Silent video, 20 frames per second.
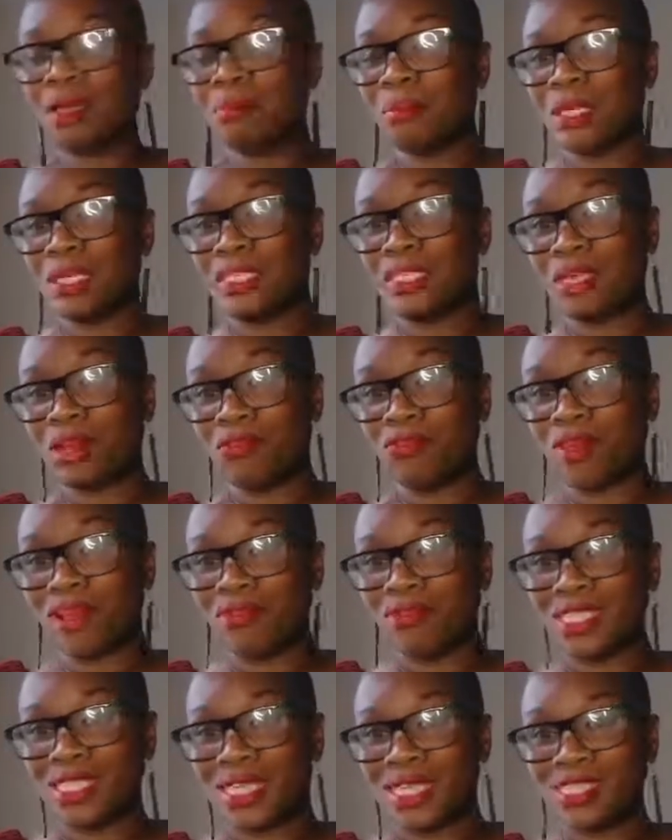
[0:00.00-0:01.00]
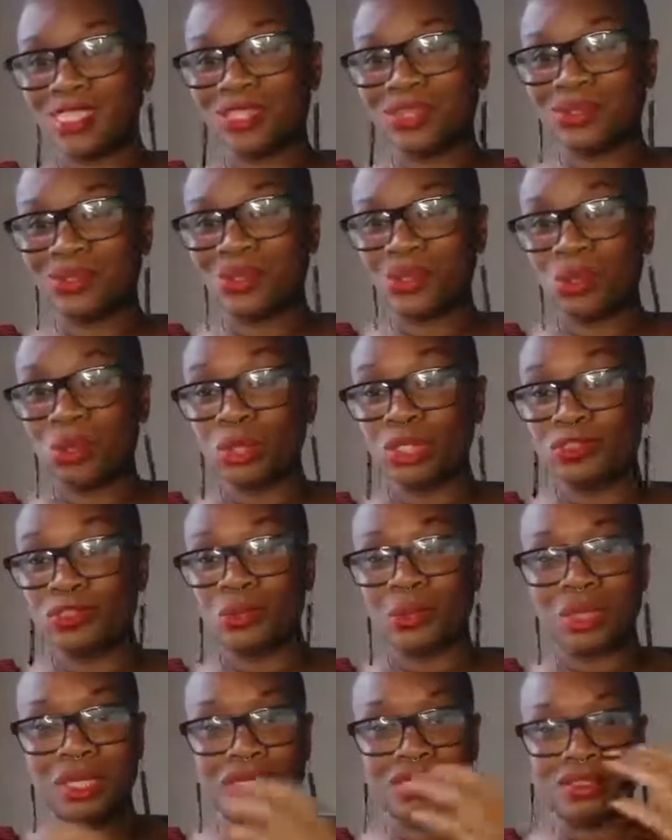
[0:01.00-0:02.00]
my self-love essentials course, if
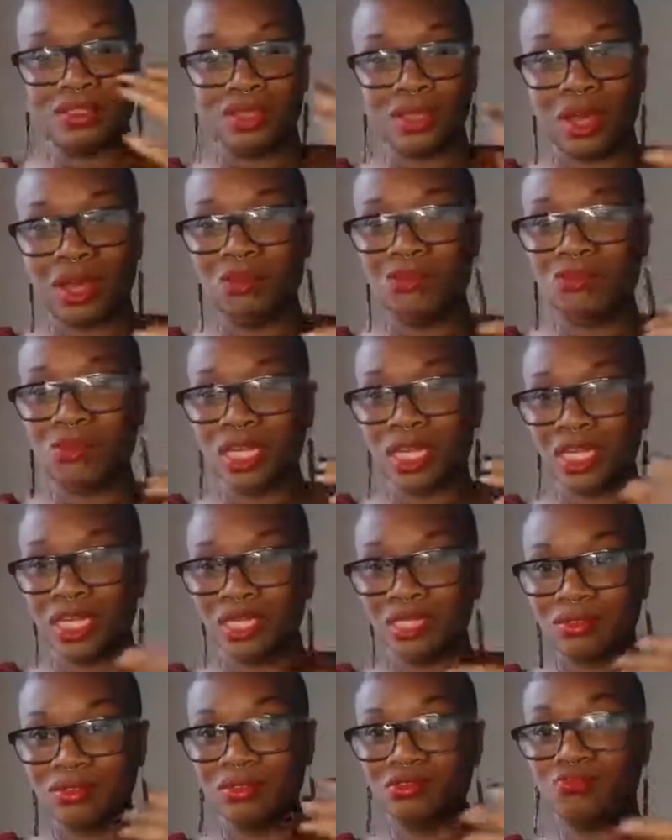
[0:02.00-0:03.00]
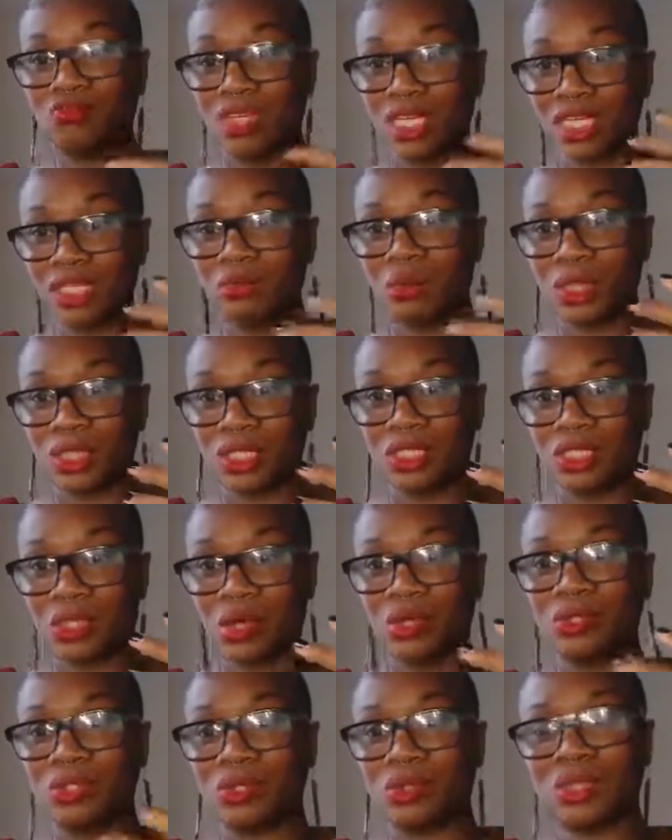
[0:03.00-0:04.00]
you want to, you know, really, really want to
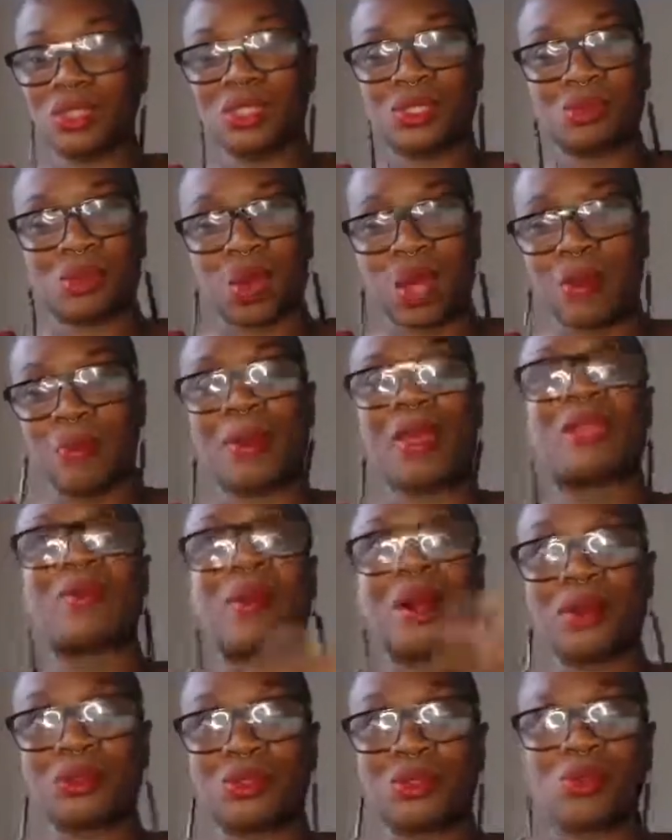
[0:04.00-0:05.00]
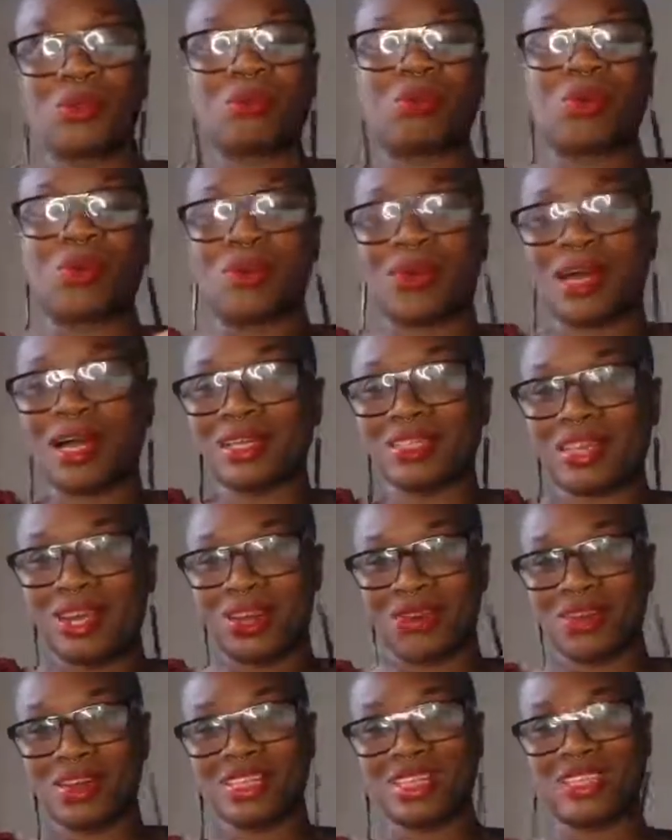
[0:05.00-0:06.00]
start doing this work. But anyway, I'll talk more about
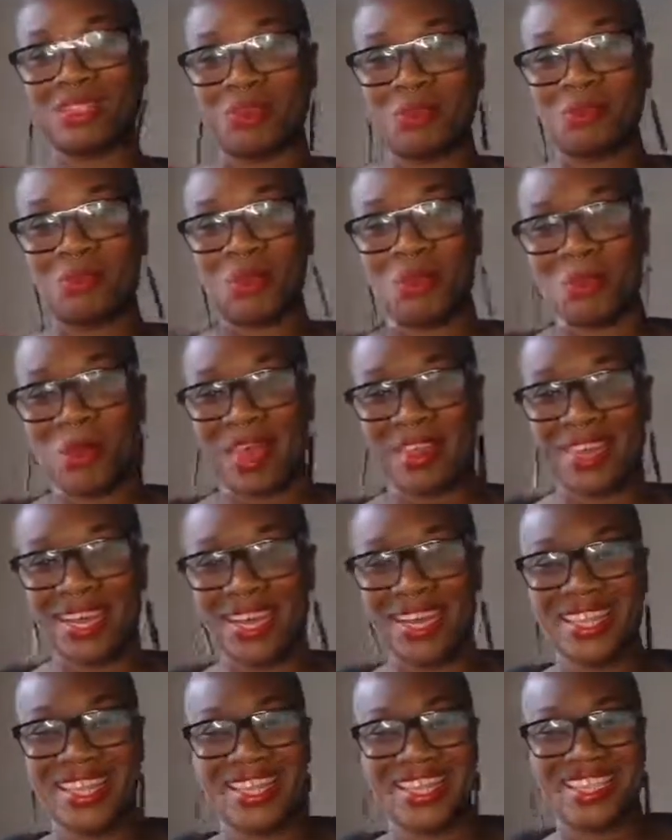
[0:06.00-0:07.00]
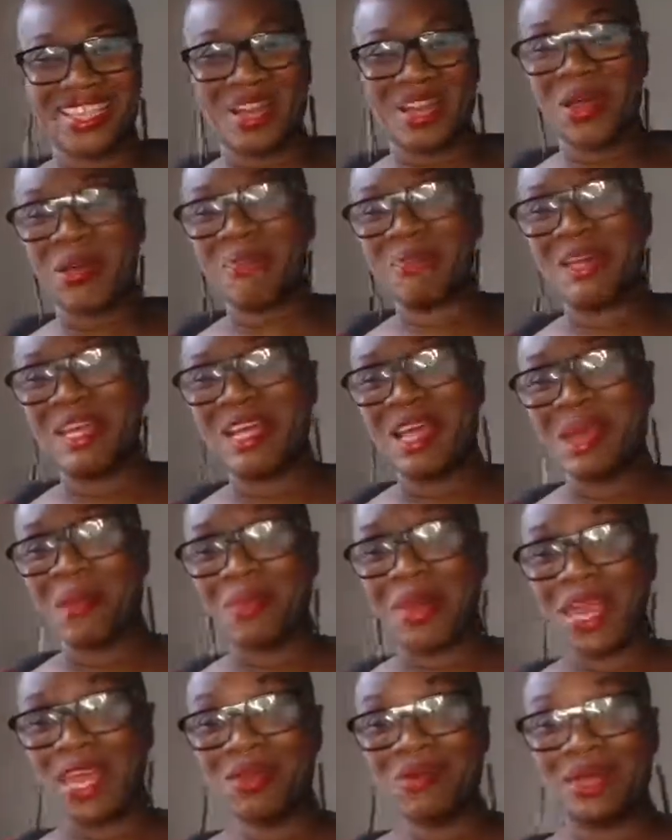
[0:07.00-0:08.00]
that another time.
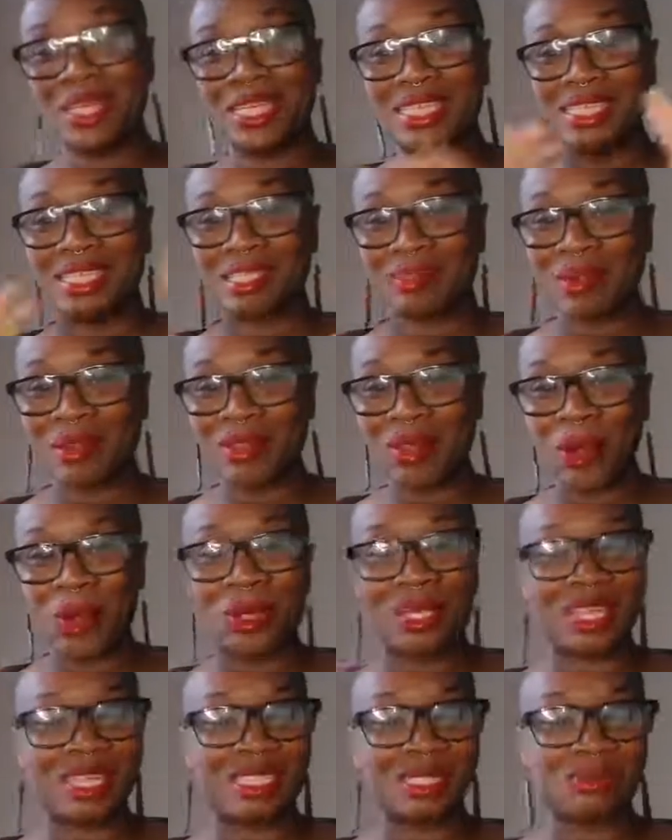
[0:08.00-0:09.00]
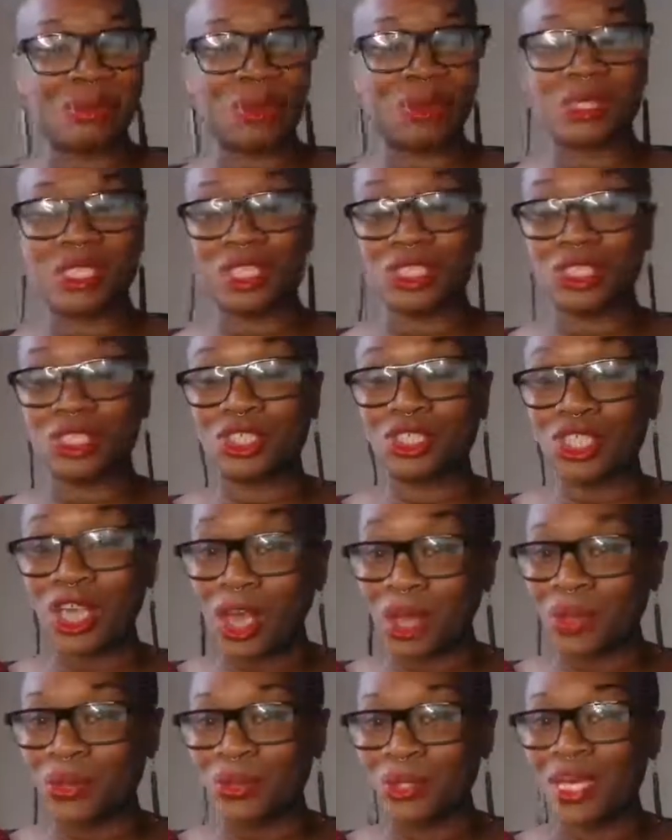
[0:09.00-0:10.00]
But anyway, this is about the holiday support session.
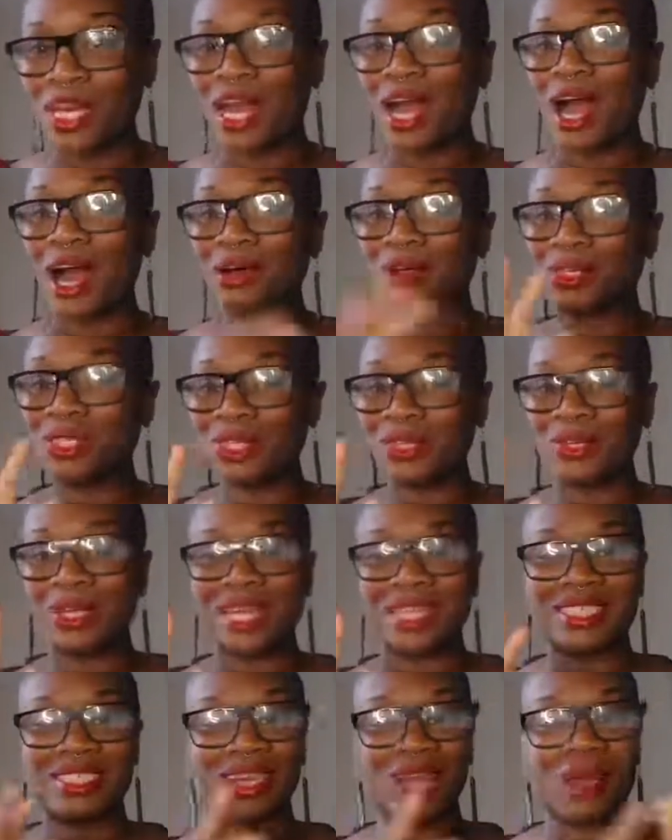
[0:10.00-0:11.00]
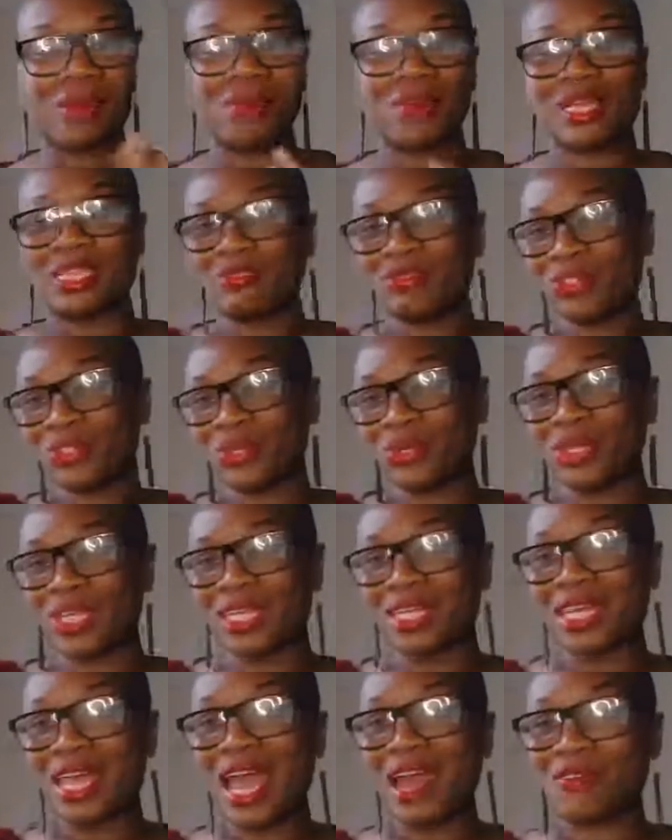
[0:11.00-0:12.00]
So I'll see you next time. Thanks for
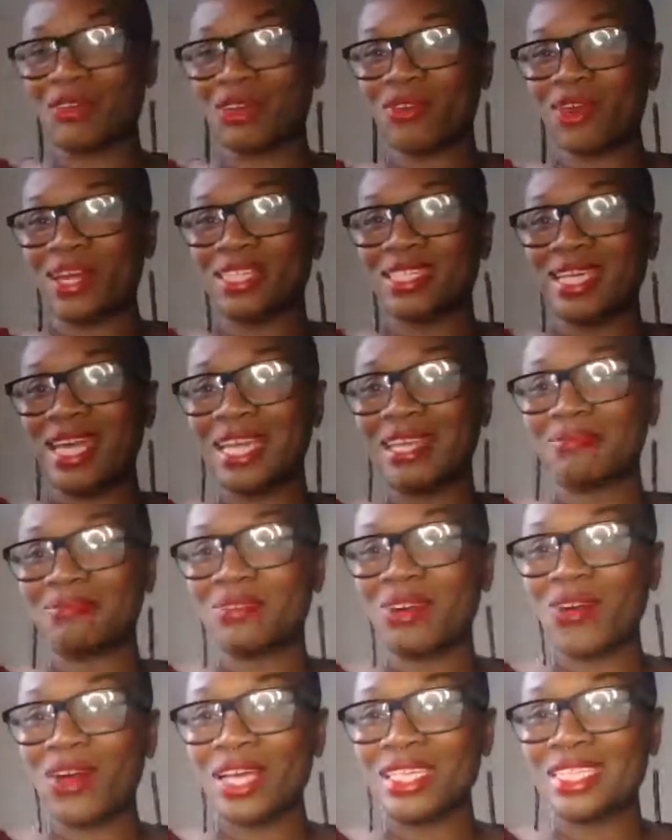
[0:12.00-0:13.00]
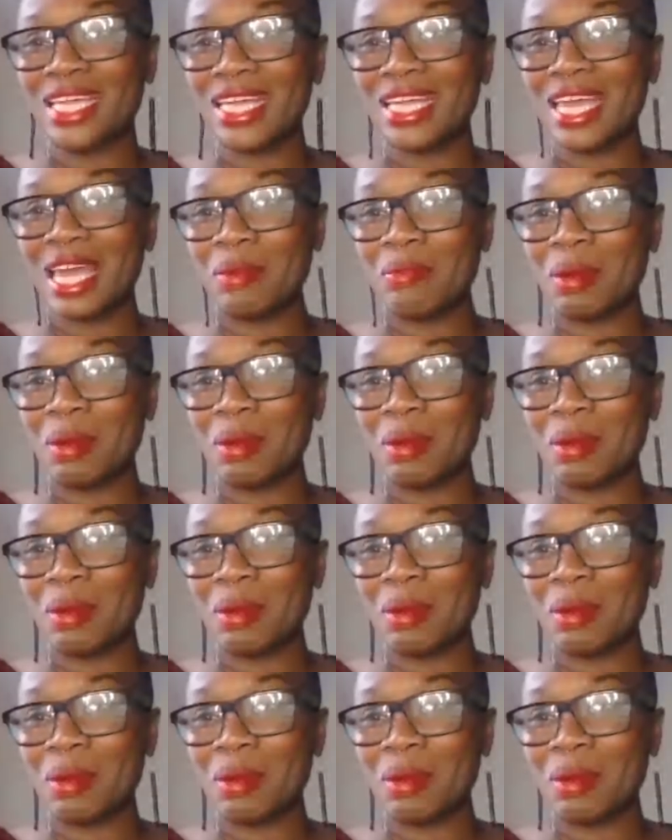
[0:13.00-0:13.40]
joining. Have a great day. All right, take care.